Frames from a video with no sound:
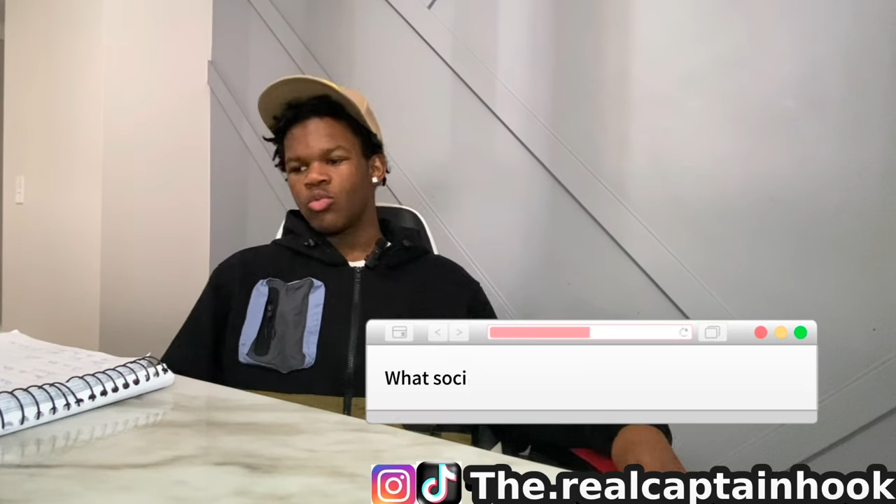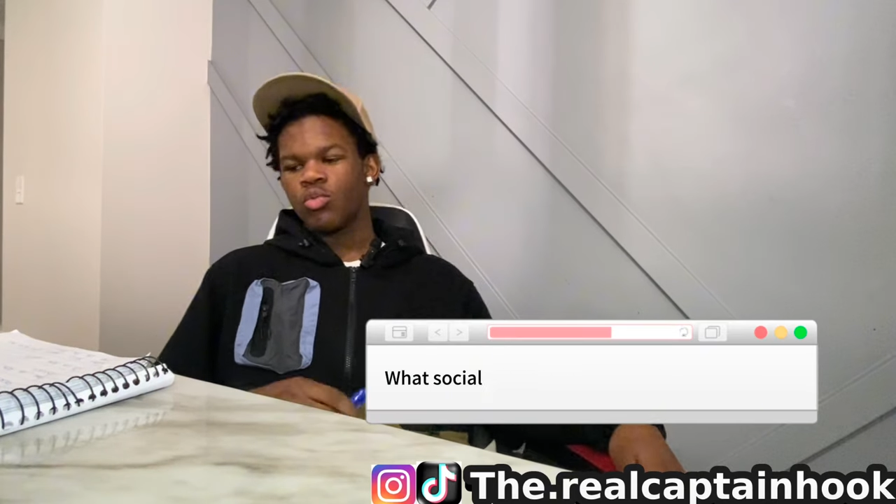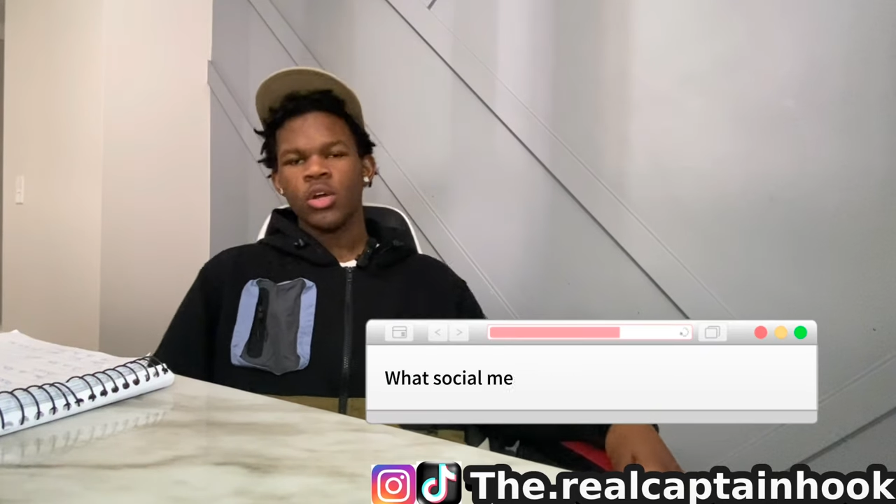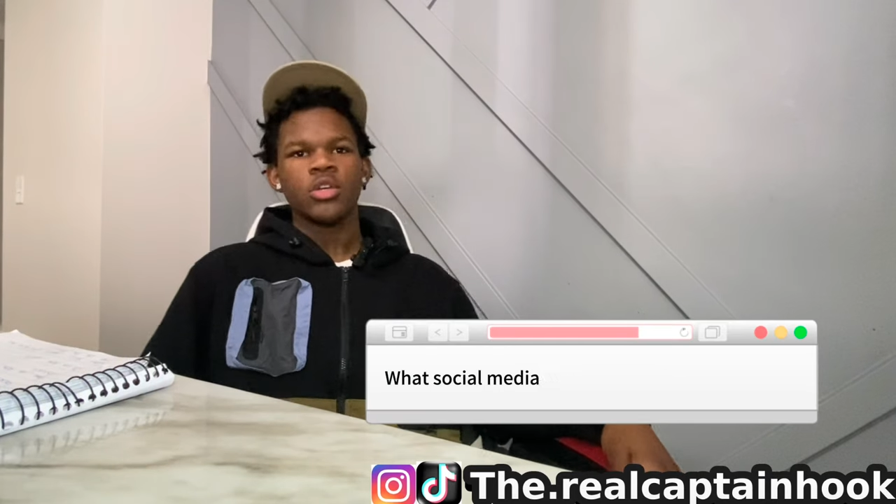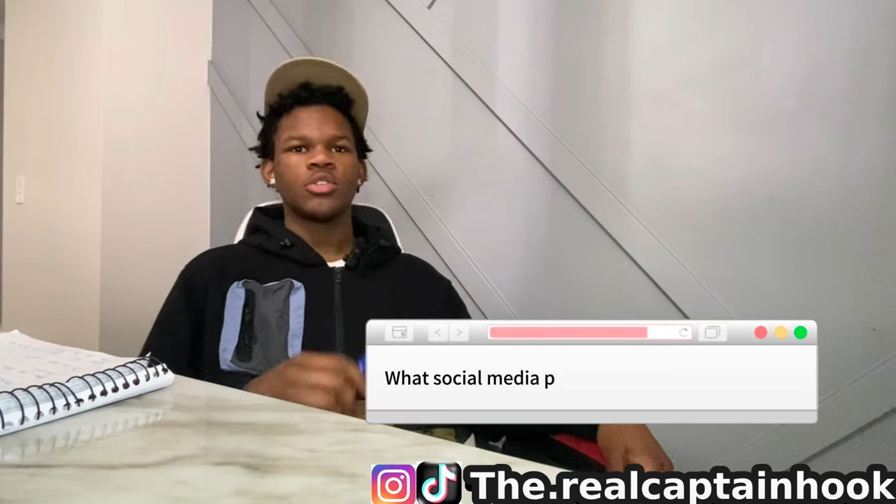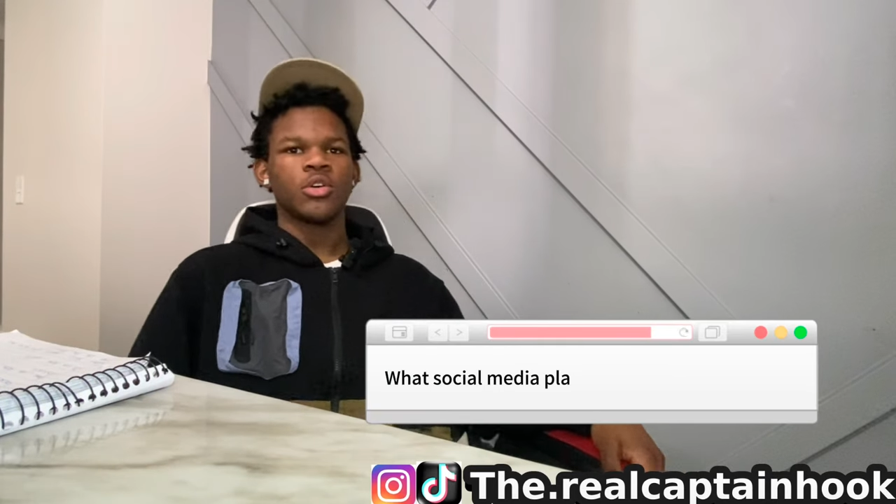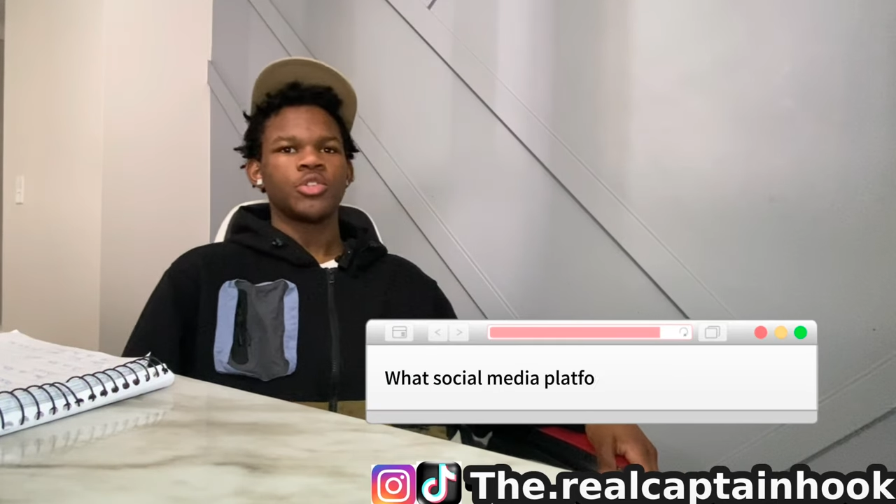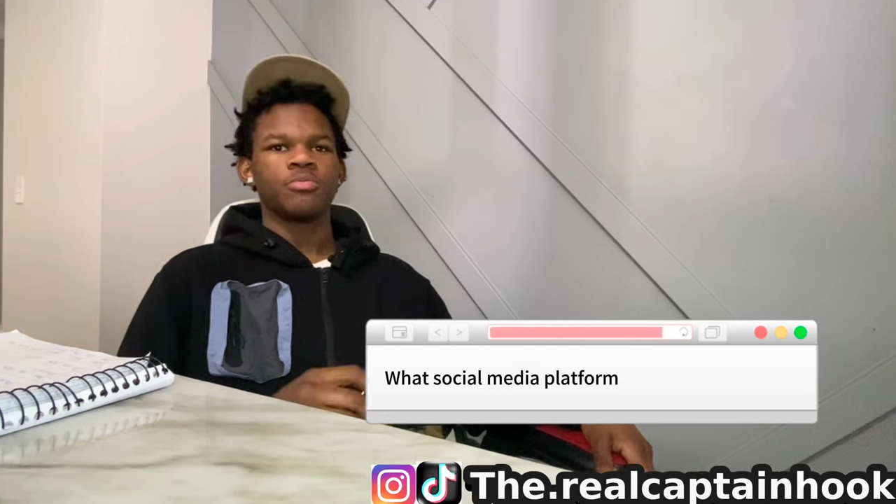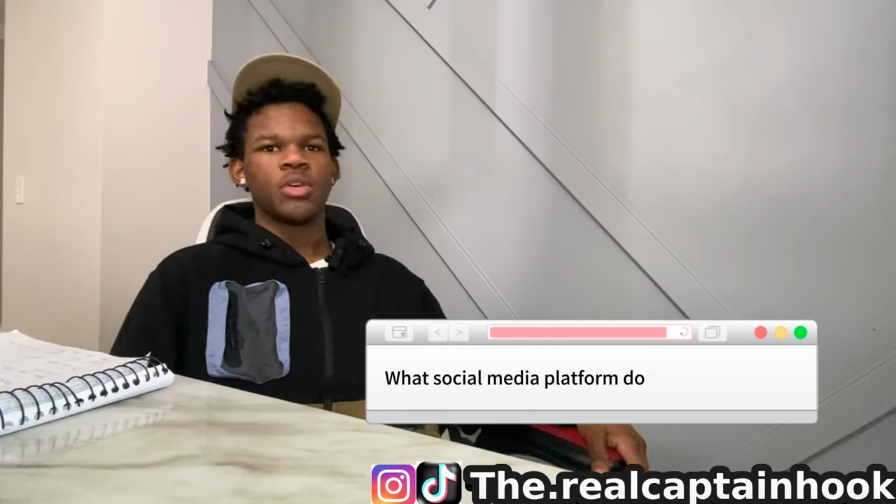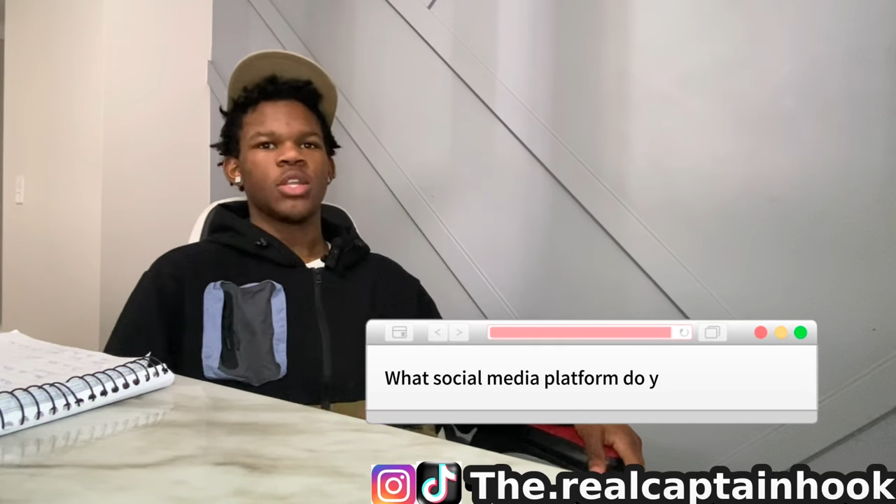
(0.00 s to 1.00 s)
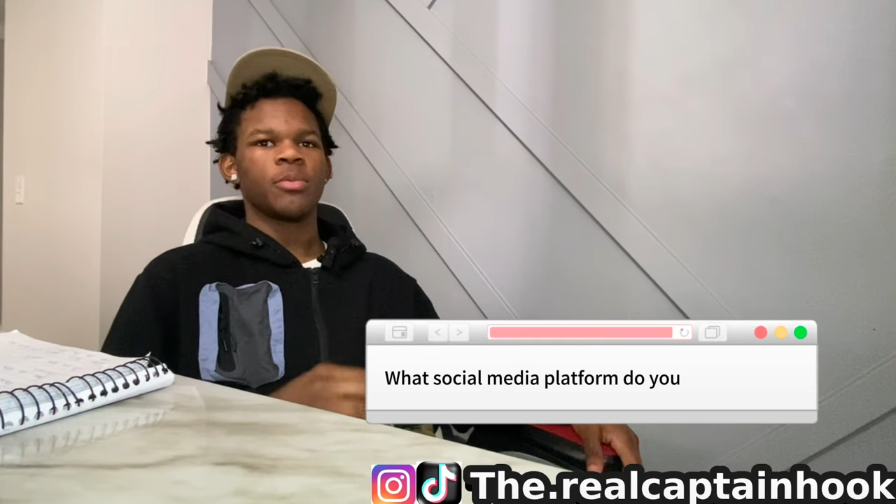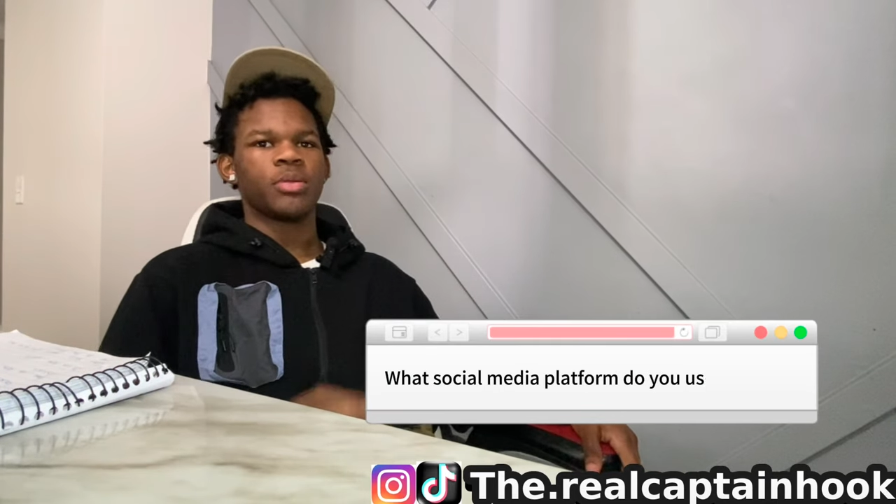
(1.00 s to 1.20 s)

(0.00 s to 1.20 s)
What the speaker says: what social media